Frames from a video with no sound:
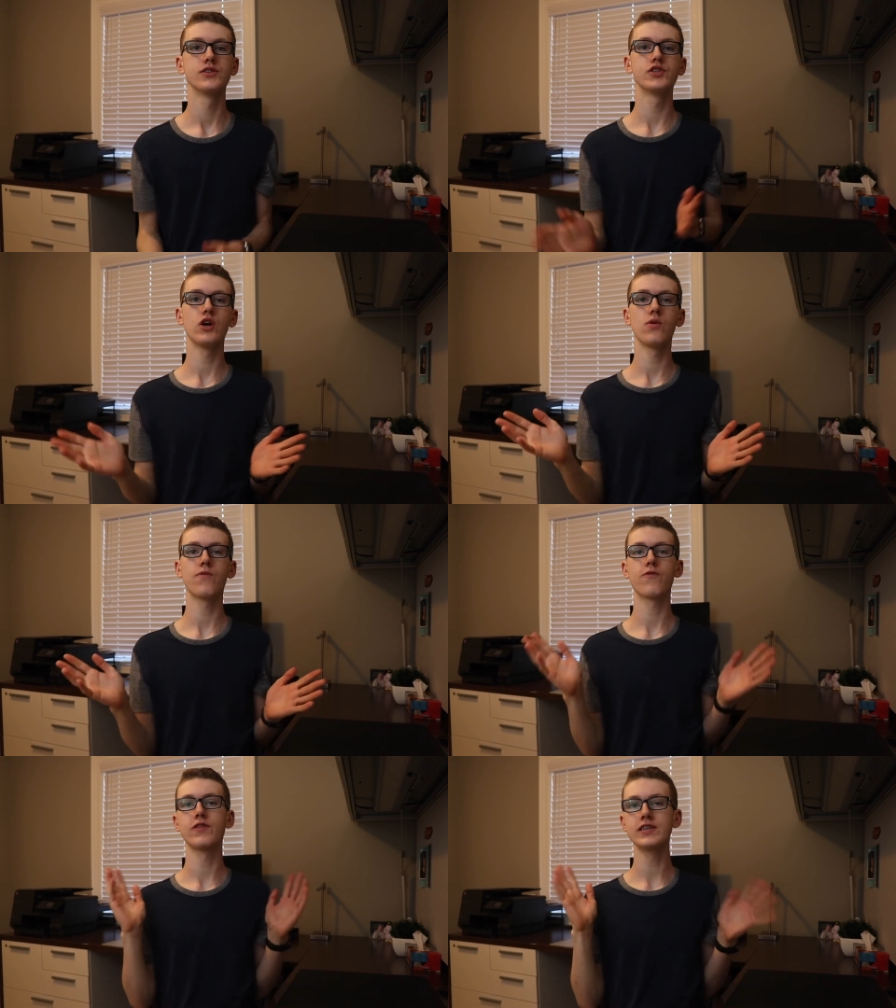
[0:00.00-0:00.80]
So
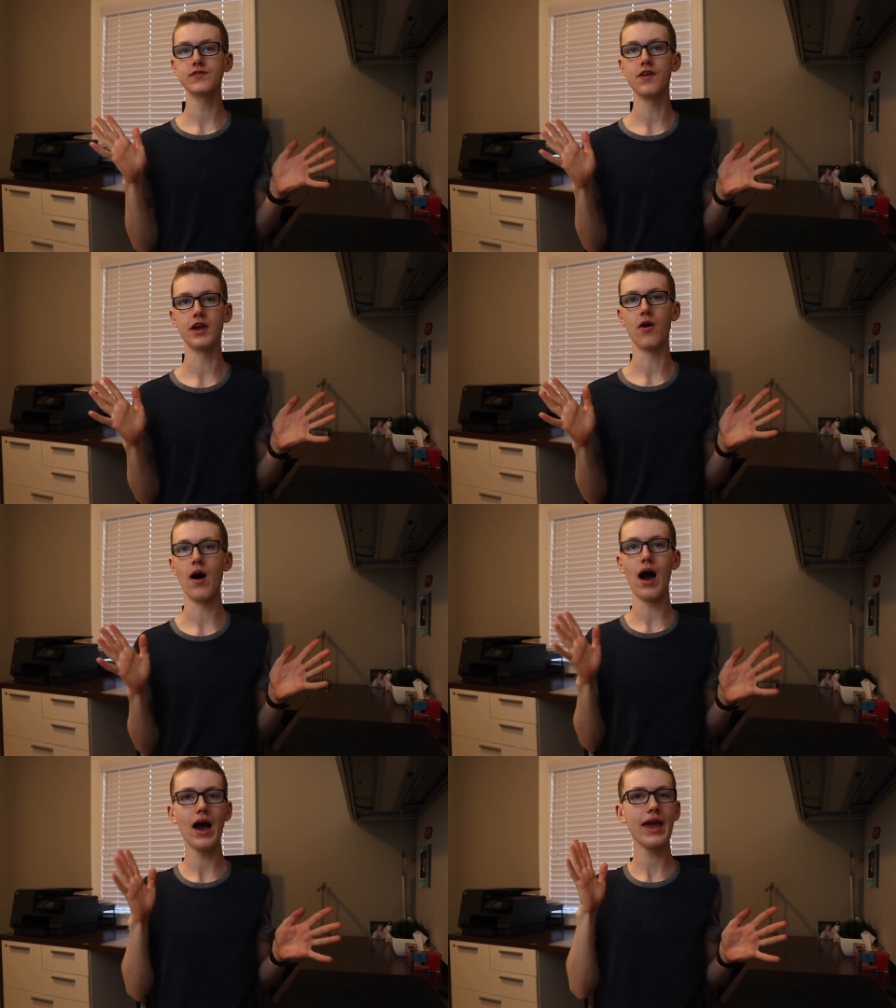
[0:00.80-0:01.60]
for this
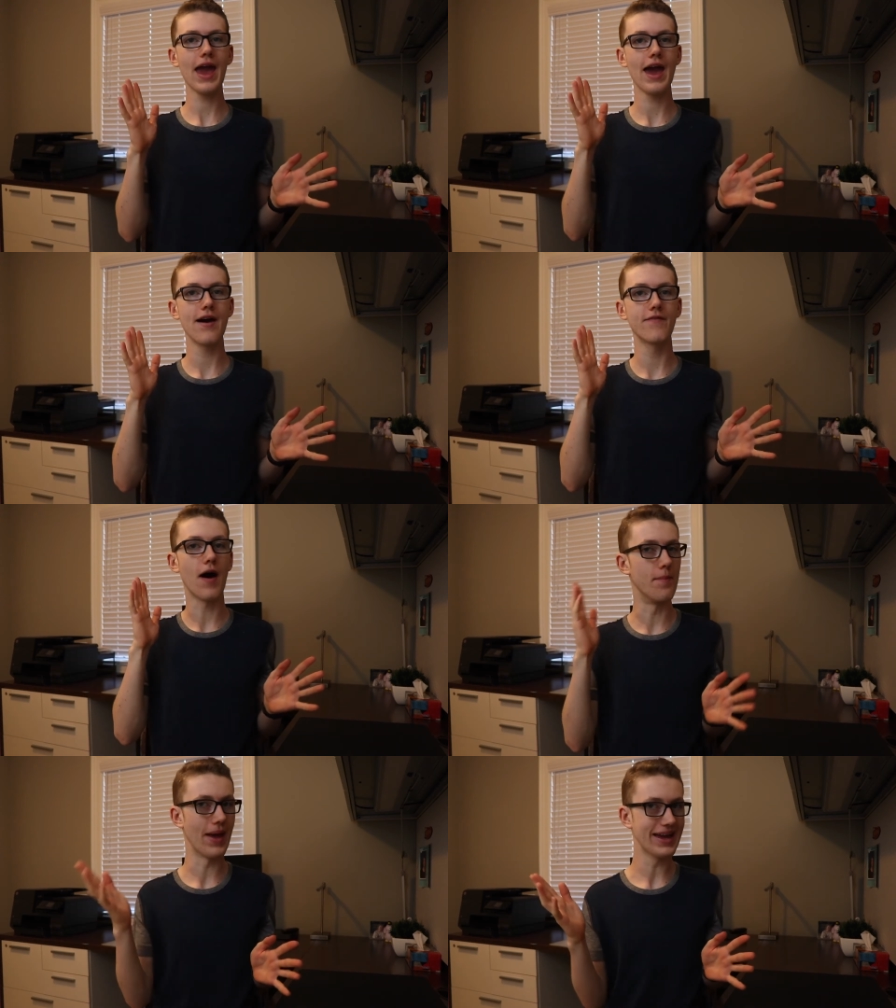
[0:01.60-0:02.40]
video, I have
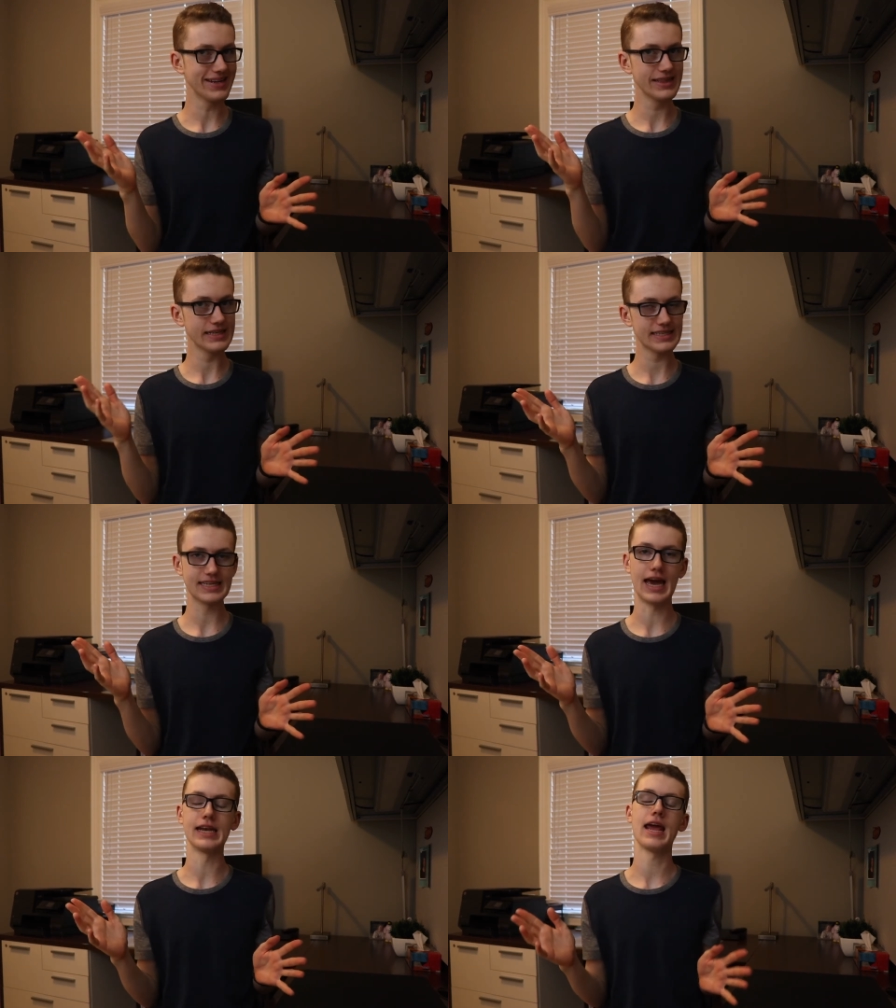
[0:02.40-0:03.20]
abandoned the
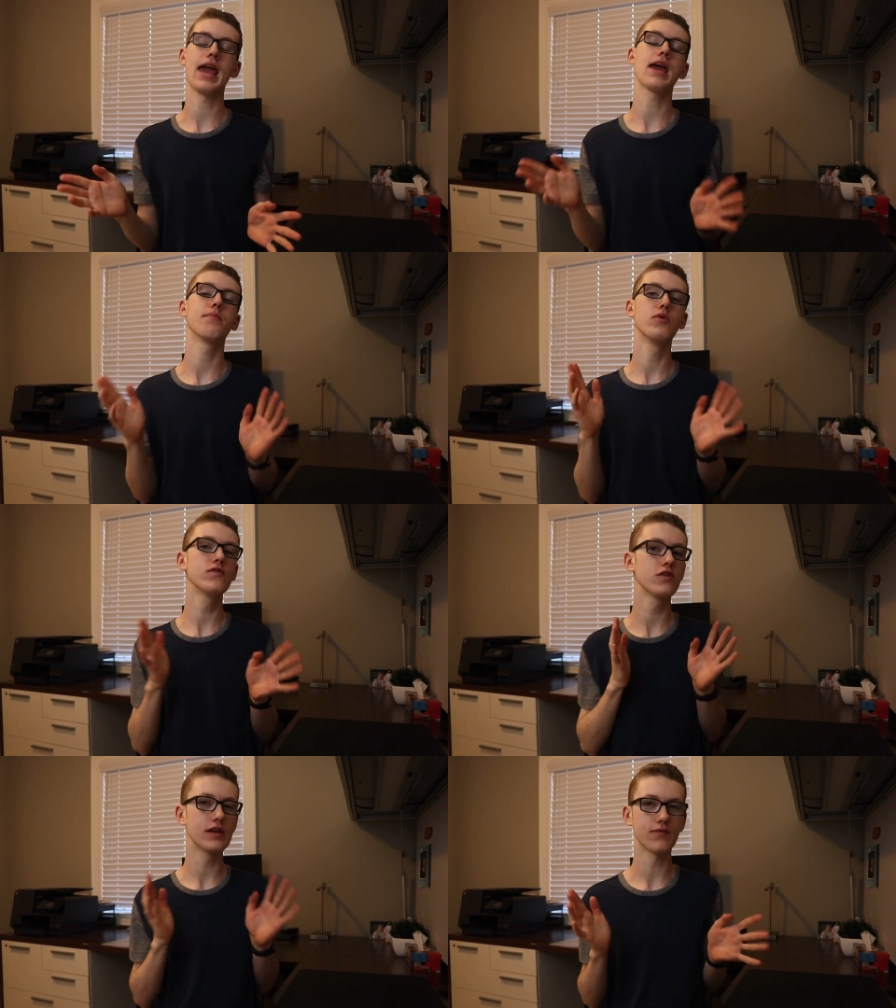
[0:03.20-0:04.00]
set and
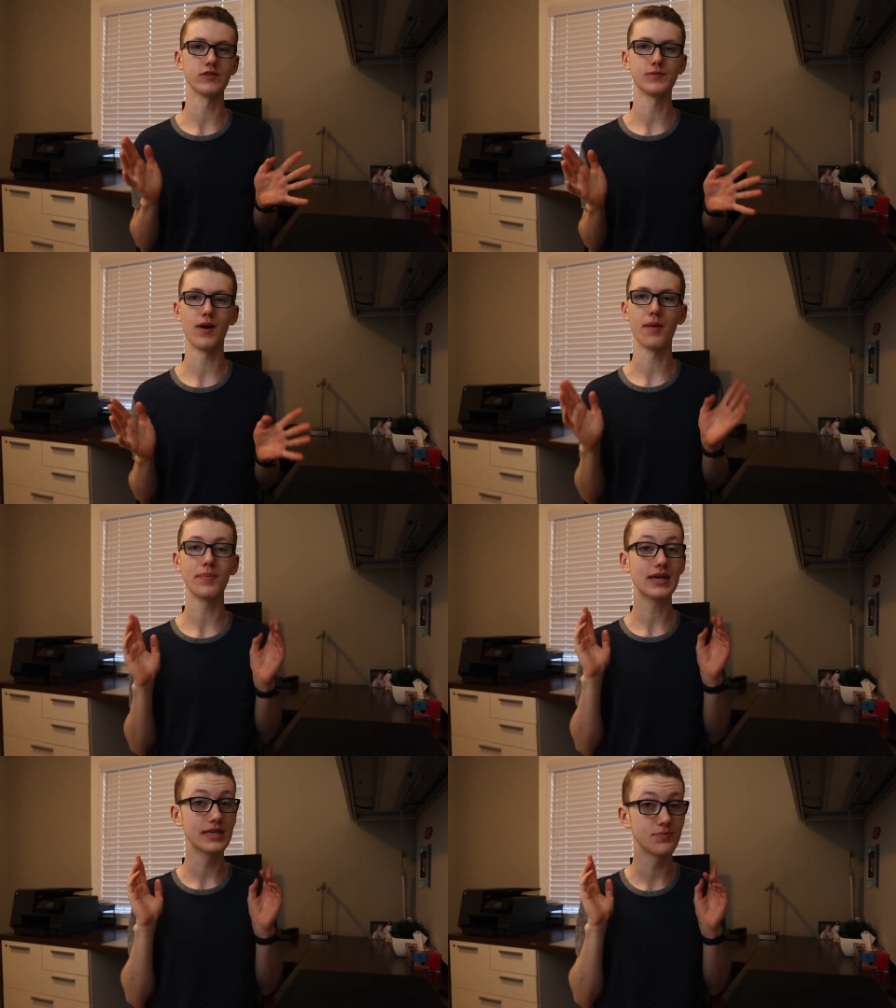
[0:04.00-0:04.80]
moved to a different spot
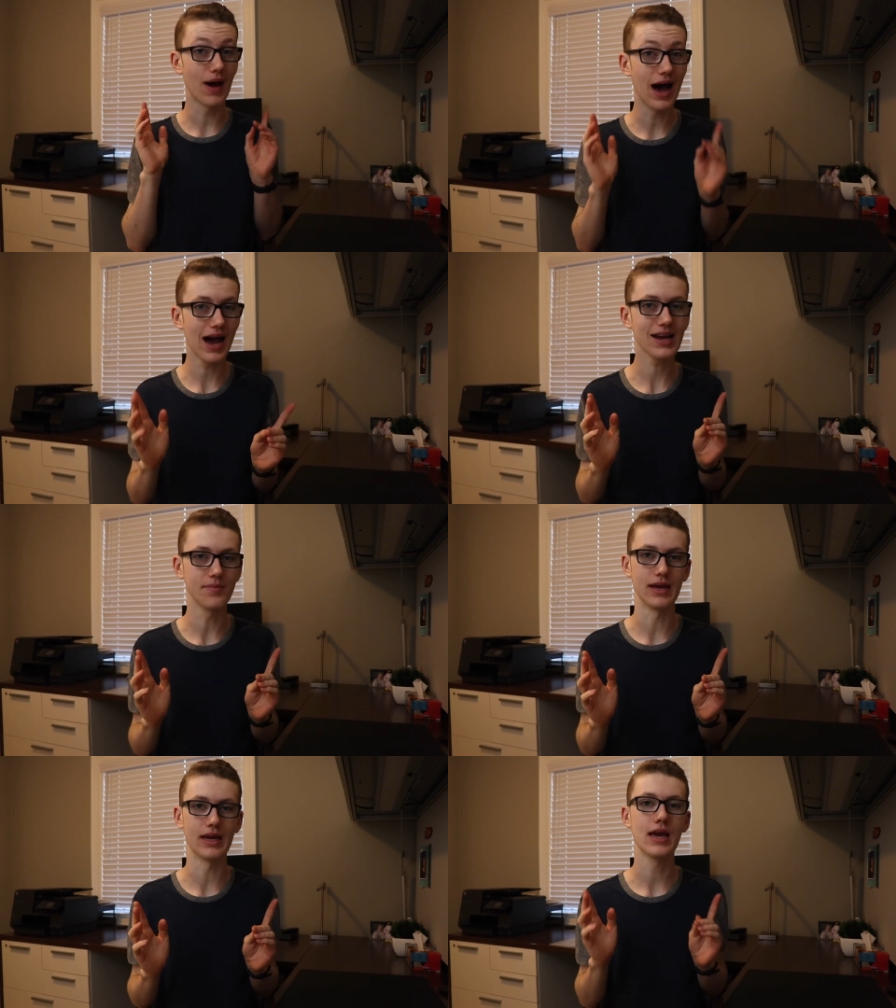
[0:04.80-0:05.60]
because behind
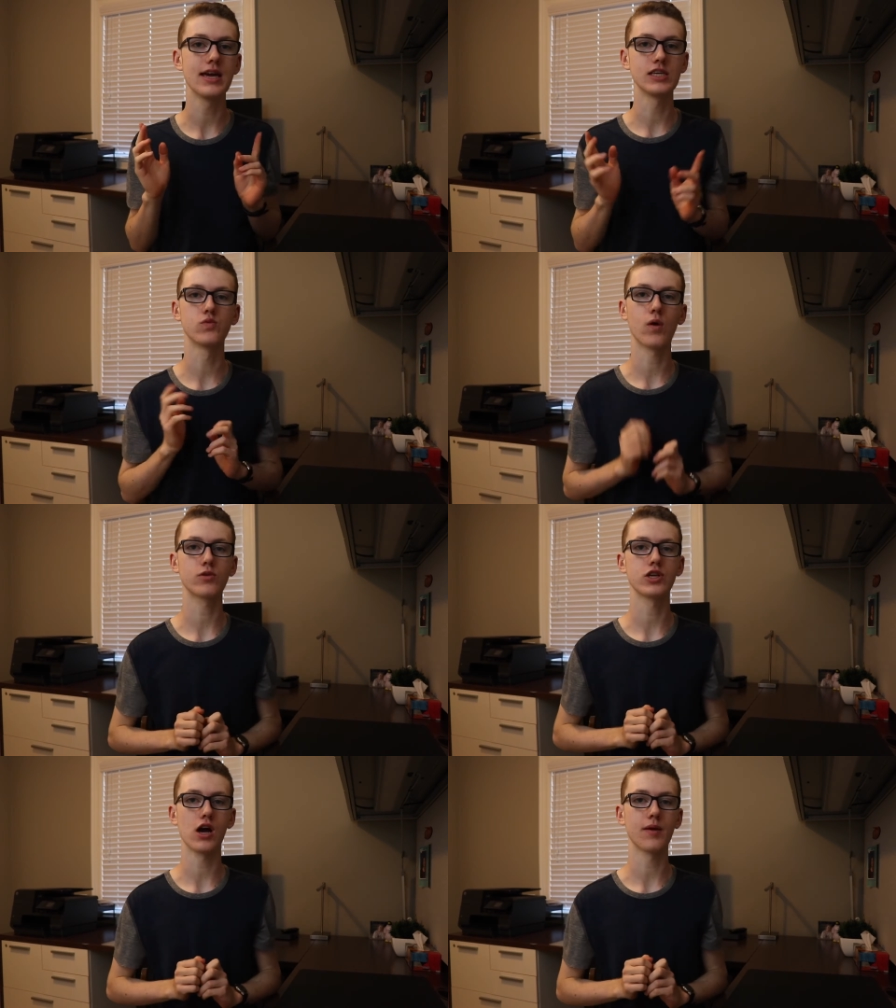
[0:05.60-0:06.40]
me is what
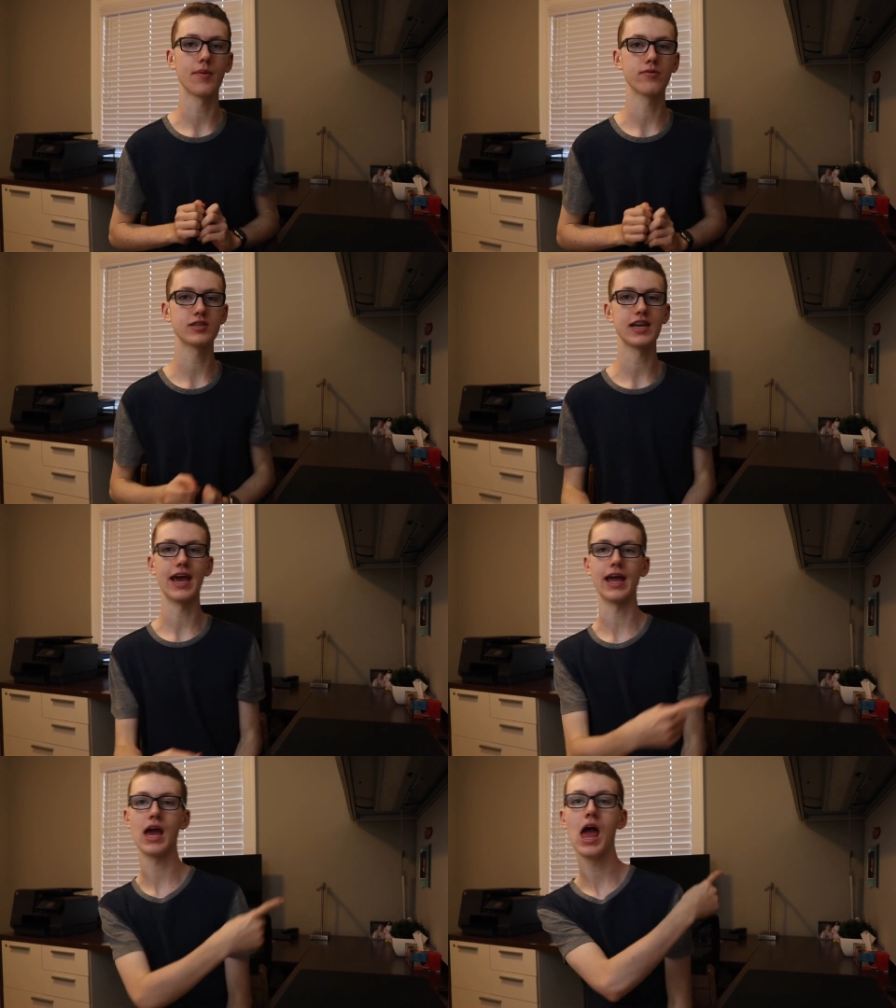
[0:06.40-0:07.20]
we're talking about today,